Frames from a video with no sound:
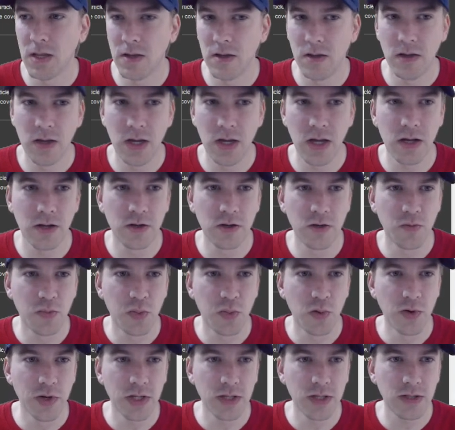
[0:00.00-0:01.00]
At a good
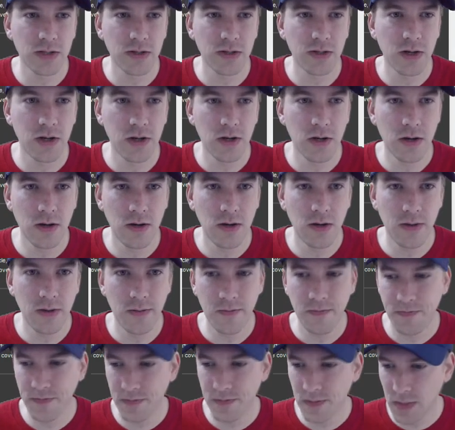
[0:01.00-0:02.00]
point.
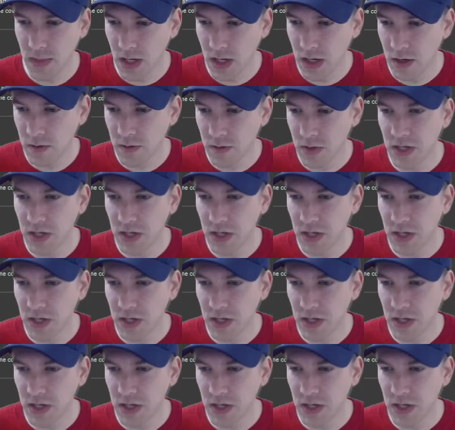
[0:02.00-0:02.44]
I am going to